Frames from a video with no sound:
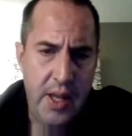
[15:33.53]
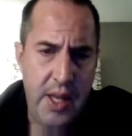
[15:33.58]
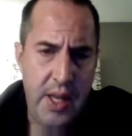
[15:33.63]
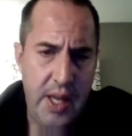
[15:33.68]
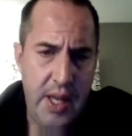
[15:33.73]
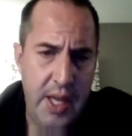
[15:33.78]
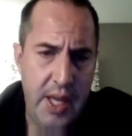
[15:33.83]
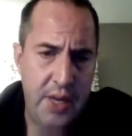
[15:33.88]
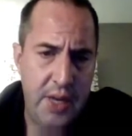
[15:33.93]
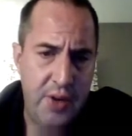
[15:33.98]

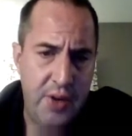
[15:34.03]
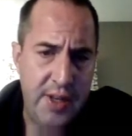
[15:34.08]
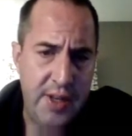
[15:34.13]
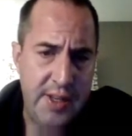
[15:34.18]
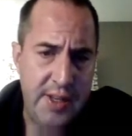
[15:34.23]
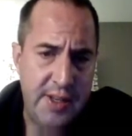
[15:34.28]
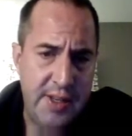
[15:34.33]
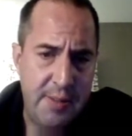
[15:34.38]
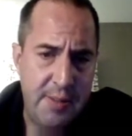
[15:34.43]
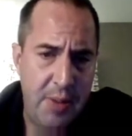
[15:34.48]
Increase
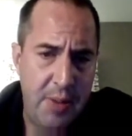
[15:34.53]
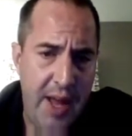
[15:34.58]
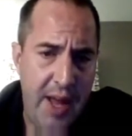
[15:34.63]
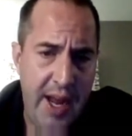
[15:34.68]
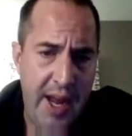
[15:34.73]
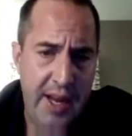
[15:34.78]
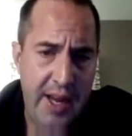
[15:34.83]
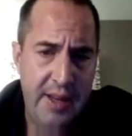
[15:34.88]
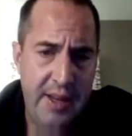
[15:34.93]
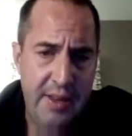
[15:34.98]
in
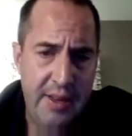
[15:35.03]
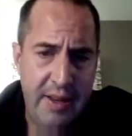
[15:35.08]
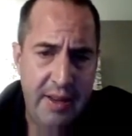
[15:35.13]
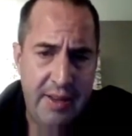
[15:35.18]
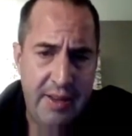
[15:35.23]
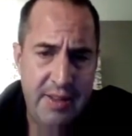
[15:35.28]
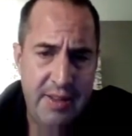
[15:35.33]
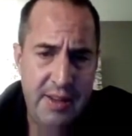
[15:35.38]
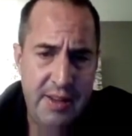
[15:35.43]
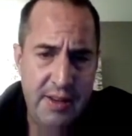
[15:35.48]
supply,
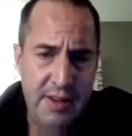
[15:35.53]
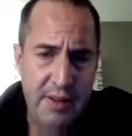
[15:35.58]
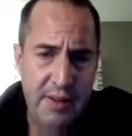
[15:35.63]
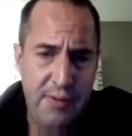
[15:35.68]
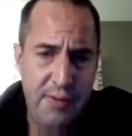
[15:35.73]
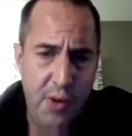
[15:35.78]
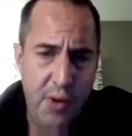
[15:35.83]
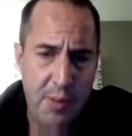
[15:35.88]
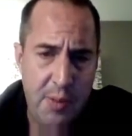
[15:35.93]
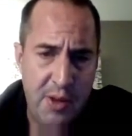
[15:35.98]
like this little
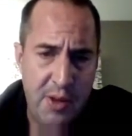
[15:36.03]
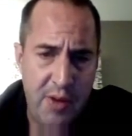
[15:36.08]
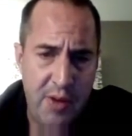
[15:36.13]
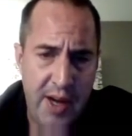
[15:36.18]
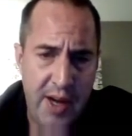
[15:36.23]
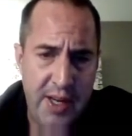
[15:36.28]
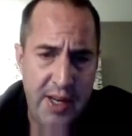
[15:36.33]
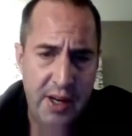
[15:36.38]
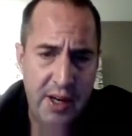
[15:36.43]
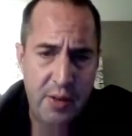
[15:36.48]
formula
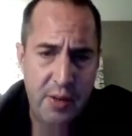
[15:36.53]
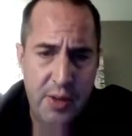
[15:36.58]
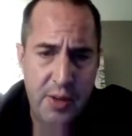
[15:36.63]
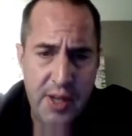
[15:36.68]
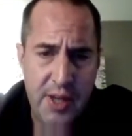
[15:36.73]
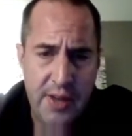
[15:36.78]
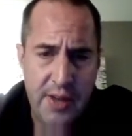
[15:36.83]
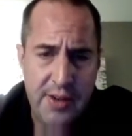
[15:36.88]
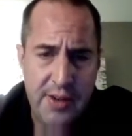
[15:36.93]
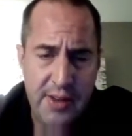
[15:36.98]
right here, we
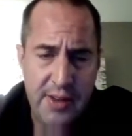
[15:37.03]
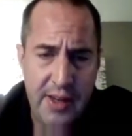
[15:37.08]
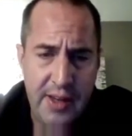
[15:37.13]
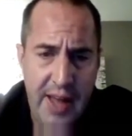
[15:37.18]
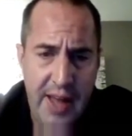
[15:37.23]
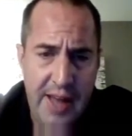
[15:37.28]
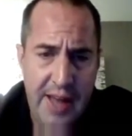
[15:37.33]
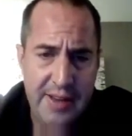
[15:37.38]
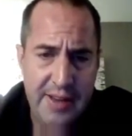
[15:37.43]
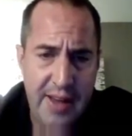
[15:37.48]
saw these in the
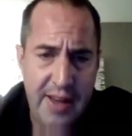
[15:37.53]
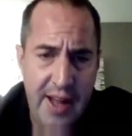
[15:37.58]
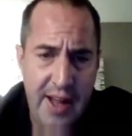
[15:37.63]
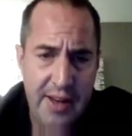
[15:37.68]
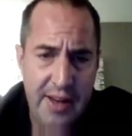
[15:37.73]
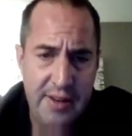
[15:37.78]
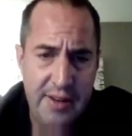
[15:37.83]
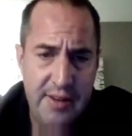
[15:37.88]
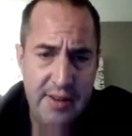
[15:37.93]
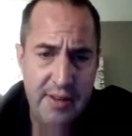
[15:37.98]
last
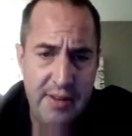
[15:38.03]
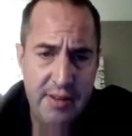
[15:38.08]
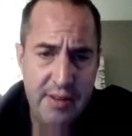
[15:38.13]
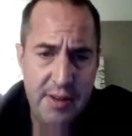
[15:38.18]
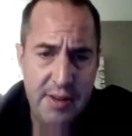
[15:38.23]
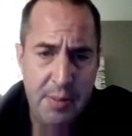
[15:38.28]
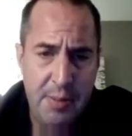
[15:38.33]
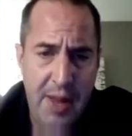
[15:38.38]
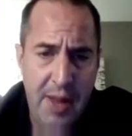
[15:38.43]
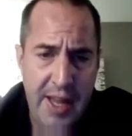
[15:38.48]
slides.
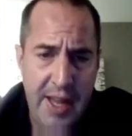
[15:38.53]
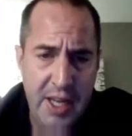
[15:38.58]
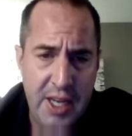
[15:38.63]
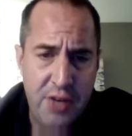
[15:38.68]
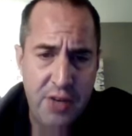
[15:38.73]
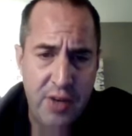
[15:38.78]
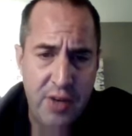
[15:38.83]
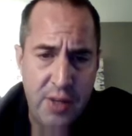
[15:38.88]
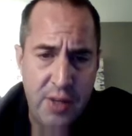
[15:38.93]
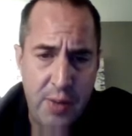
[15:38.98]
Supply
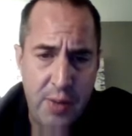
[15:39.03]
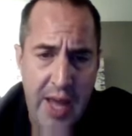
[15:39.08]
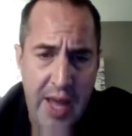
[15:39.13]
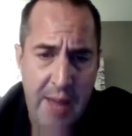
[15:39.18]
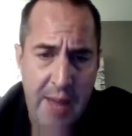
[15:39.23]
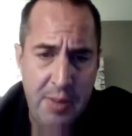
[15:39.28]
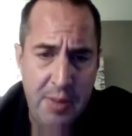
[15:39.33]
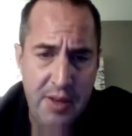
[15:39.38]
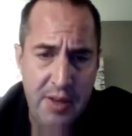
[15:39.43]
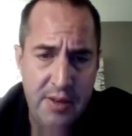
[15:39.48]
increase, what
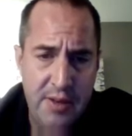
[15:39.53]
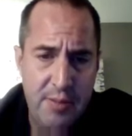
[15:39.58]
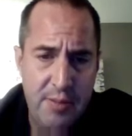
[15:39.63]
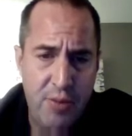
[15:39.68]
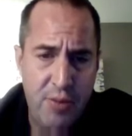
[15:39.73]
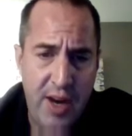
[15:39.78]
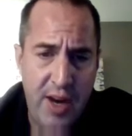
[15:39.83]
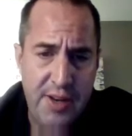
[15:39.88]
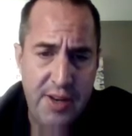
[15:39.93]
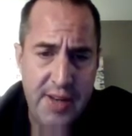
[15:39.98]
happens?
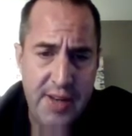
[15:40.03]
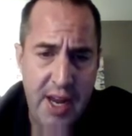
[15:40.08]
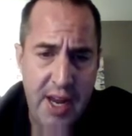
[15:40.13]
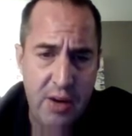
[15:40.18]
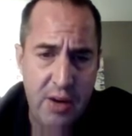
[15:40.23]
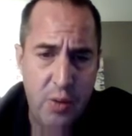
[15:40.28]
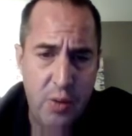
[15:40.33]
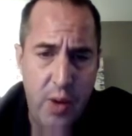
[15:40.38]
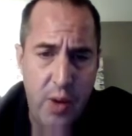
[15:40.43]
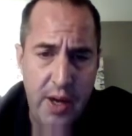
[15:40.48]
Price
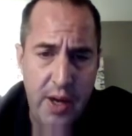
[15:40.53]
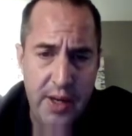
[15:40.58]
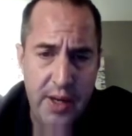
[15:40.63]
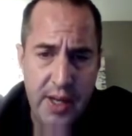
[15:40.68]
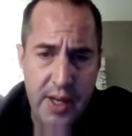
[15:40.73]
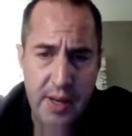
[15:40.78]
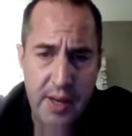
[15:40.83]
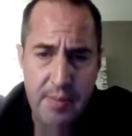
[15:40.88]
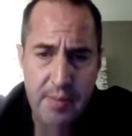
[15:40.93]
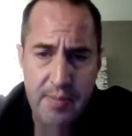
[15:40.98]
down, quantity
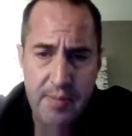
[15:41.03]
up.